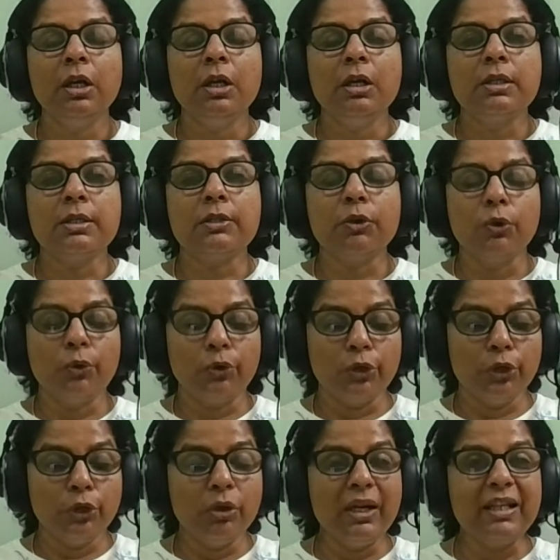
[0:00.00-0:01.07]
So, you
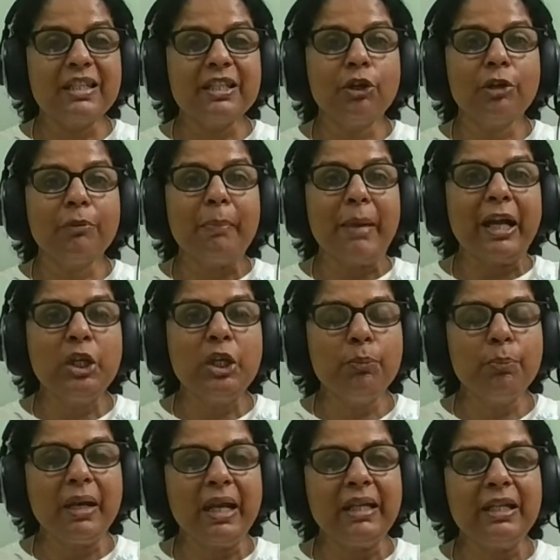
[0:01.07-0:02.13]
know, let's not
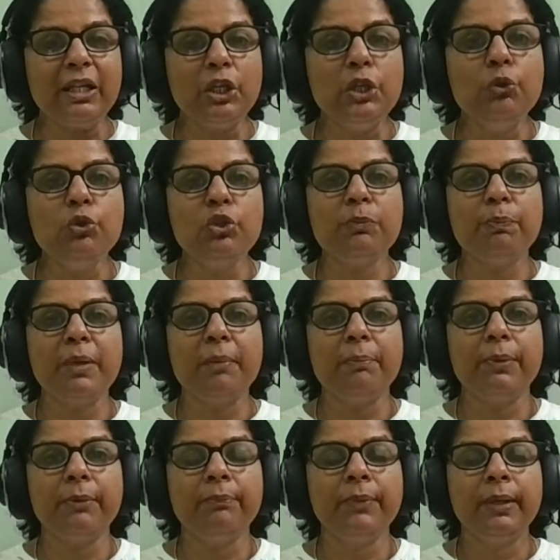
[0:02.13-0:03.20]
manipulate and use
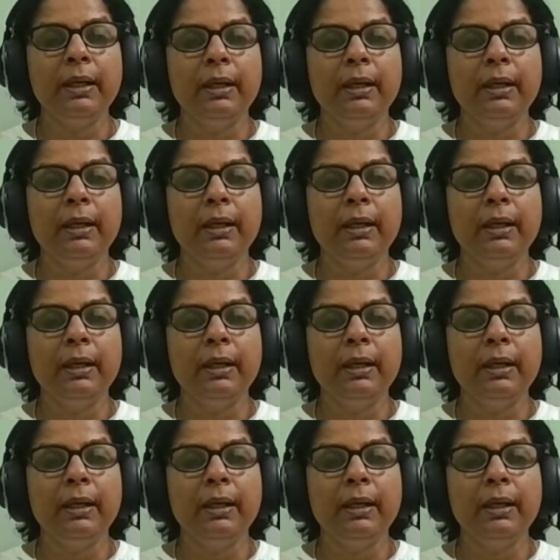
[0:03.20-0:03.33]
people.